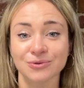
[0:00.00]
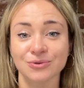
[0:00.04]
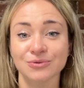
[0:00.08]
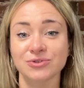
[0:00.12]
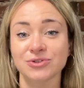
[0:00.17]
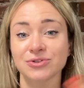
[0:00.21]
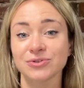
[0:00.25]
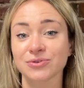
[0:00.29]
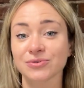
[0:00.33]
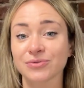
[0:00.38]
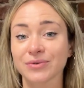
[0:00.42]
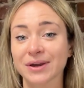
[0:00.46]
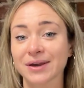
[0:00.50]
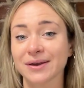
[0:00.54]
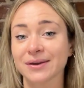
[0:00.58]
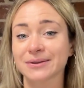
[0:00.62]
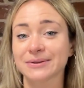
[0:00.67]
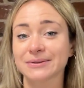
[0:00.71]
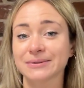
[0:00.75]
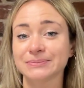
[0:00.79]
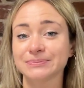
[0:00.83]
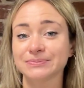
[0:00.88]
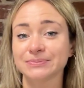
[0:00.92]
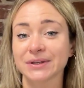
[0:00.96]

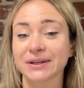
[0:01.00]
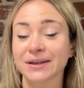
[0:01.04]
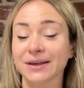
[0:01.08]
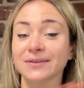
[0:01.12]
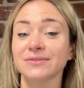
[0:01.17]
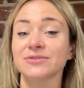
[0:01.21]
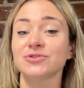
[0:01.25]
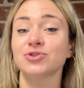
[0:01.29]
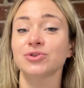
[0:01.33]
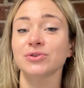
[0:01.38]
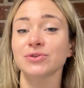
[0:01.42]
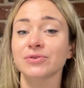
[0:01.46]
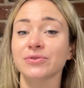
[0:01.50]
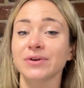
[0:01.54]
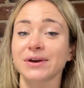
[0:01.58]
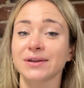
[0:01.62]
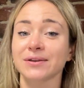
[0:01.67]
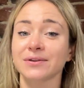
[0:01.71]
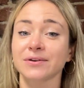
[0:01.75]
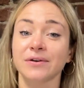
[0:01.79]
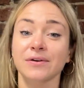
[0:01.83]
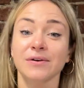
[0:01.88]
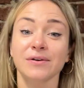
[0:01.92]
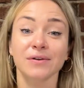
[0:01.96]
it can
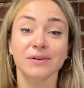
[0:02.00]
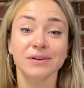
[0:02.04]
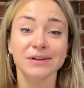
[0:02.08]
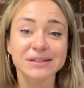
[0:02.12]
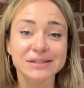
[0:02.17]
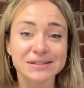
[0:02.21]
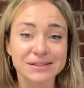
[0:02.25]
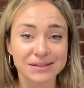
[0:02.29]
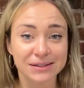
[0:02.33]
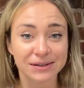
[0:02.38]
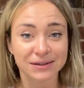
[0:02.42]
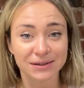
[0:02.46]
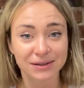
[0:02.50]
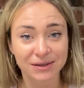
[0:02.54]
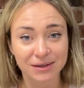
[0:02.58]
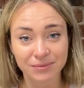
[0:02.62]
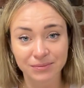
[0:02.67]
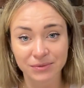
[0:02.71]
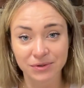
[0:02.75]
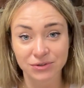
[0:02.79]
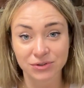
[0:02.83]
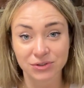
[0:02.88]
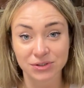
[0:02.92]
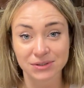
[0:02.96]
generate realistic
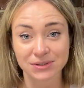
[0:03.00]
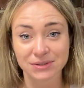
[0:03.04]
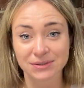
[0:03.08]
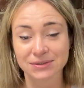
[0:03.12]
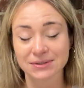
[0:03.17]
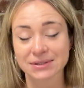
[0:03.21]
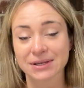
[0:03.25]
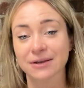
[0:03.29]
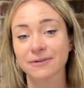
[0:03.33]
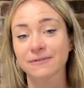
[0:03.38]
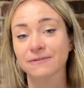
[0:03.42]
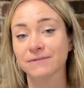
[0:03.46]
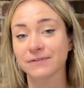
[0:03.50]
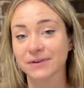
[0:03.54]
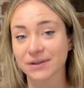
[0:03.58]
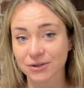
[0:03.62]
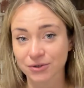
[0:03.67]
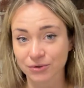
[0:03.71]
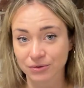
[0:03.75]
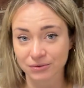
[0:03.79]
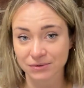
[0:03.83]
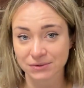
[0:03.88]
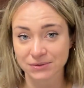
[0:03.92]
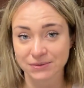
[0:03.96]
images and
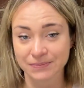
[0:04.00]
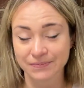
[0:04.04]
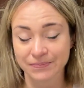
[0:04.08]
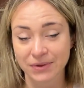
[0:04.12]
videos.